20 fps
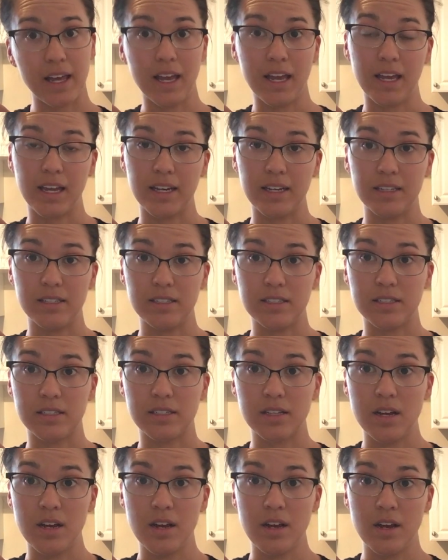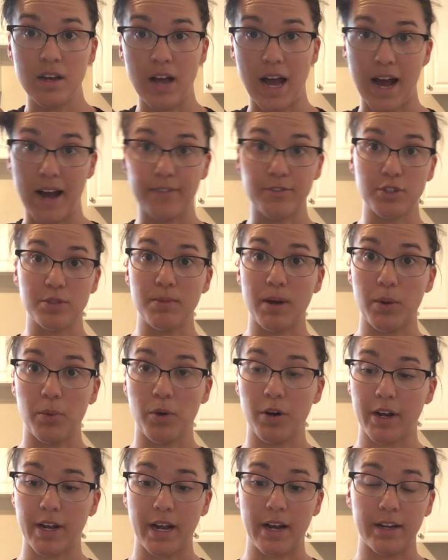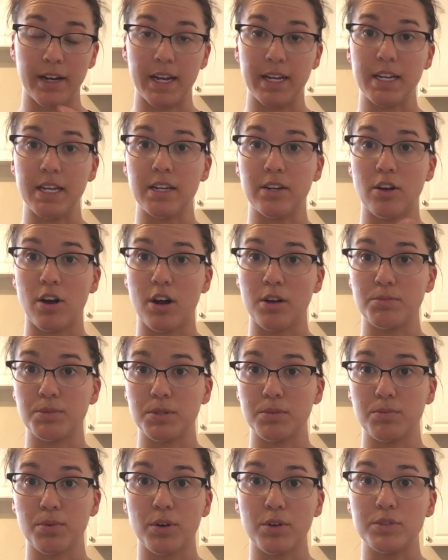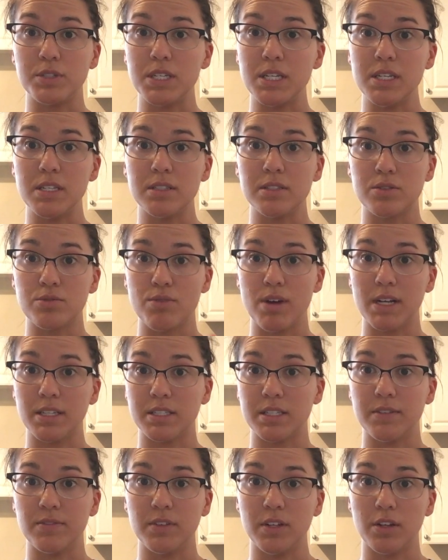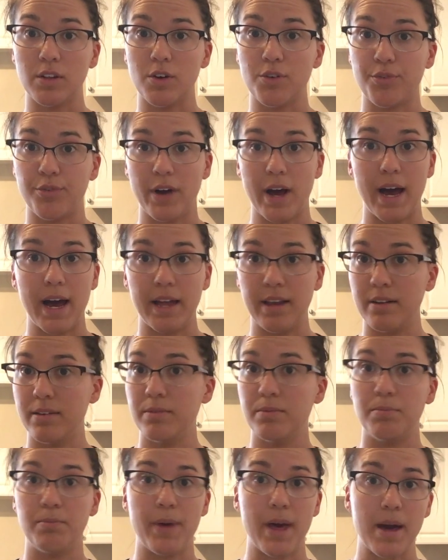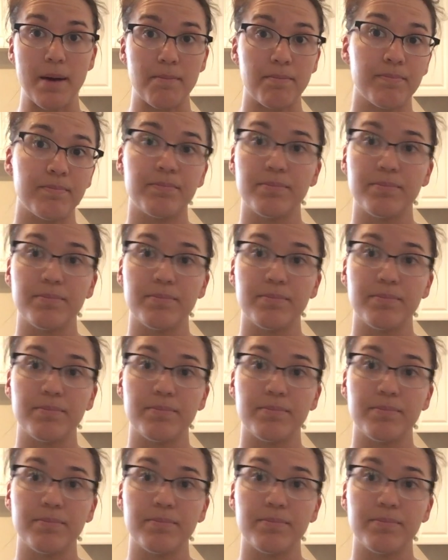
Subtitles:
And after my workout, I need carbs and proteins, relatively low fat. Bam.